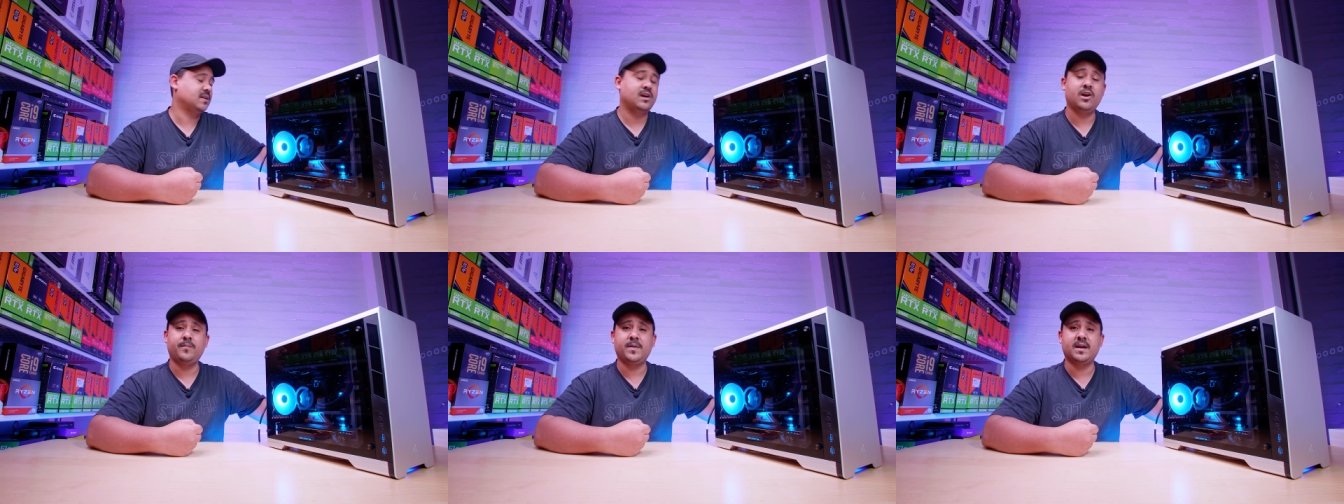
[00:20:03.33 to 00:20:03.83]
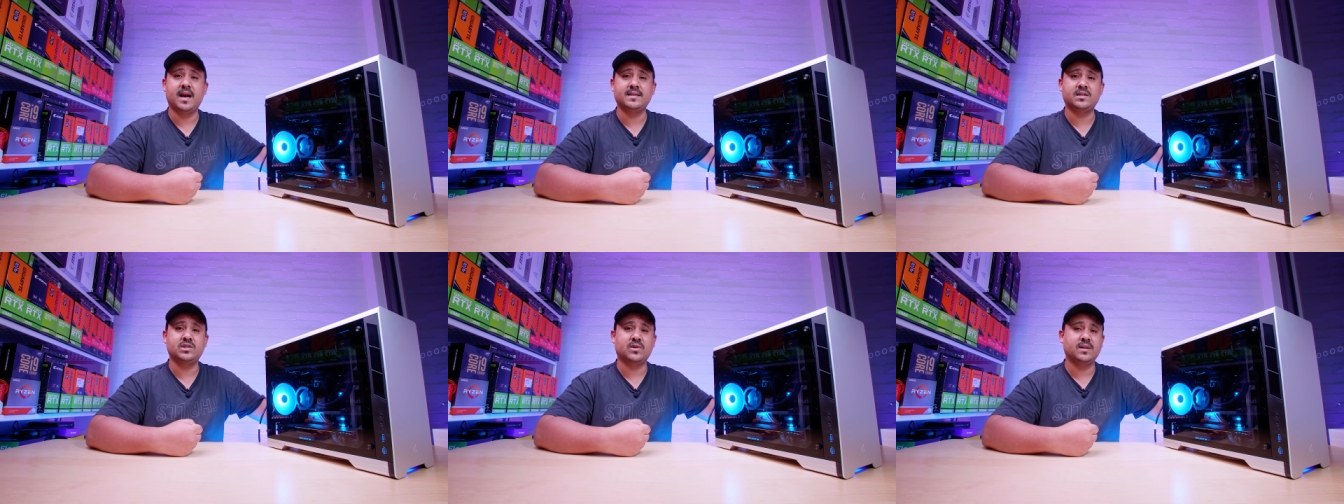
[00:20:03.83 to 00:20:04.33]
And I hope you
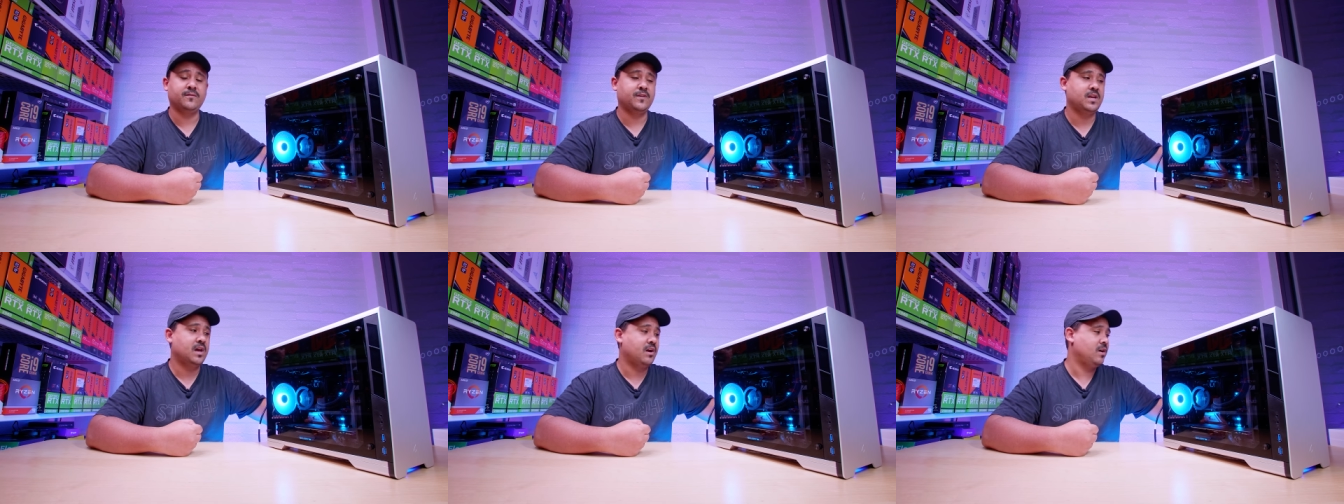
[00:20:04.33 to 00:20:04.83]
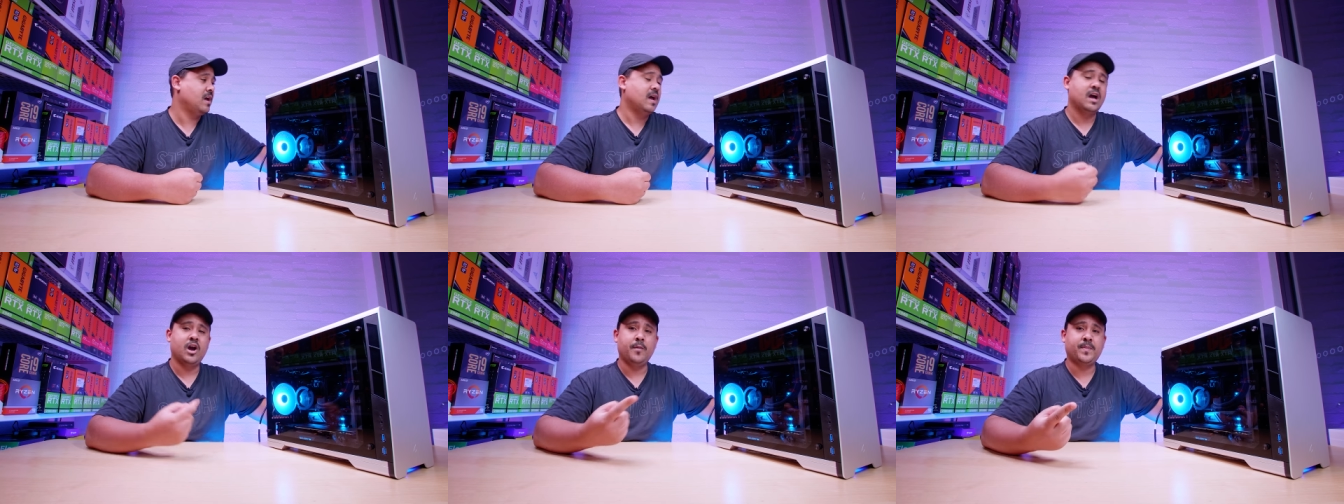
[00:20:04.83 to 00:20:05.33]
guys enjoyed the video.
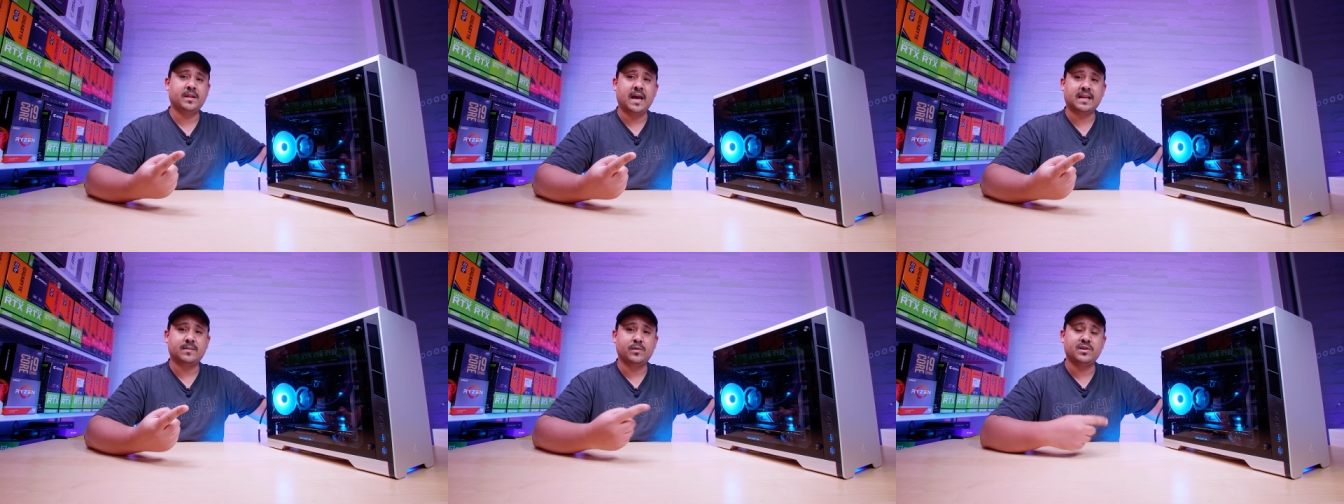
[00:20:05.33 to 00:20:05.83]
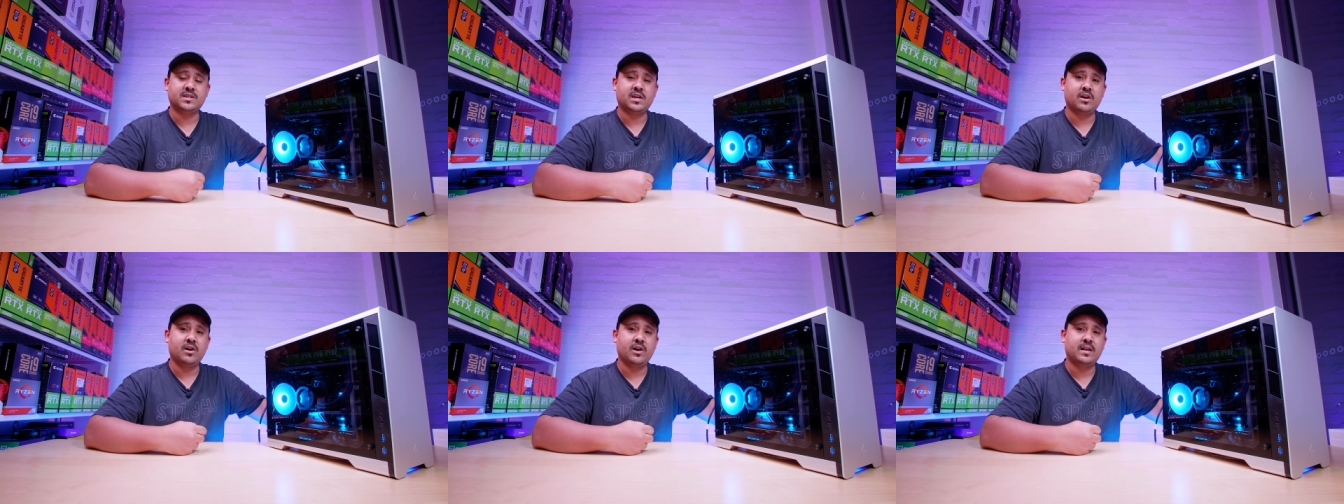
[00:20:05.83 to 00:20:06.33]
I hope you liked the music
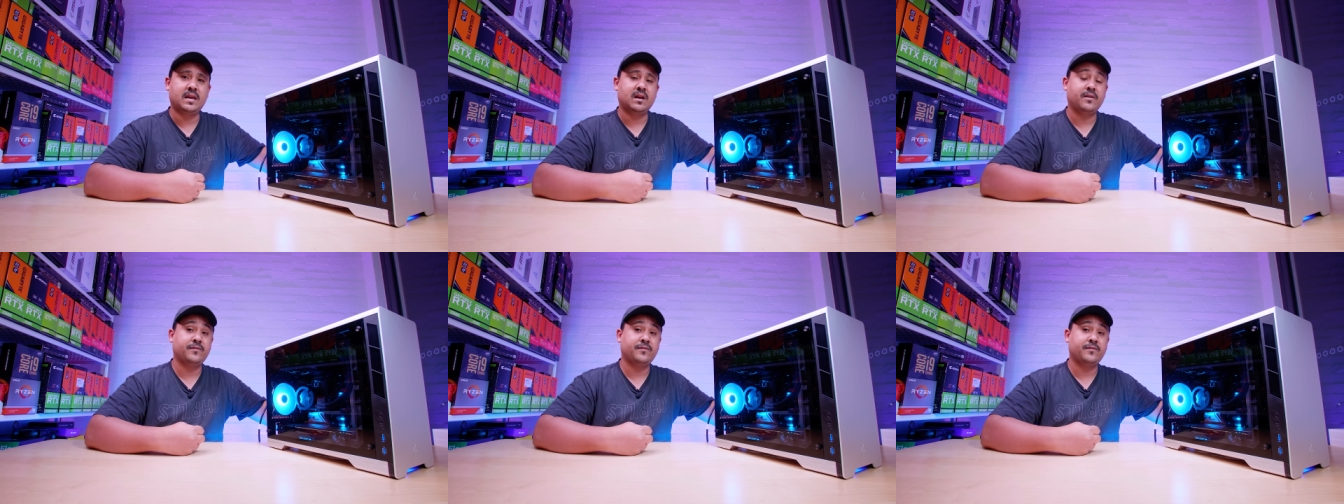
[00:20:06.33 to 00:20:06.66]
you heard here.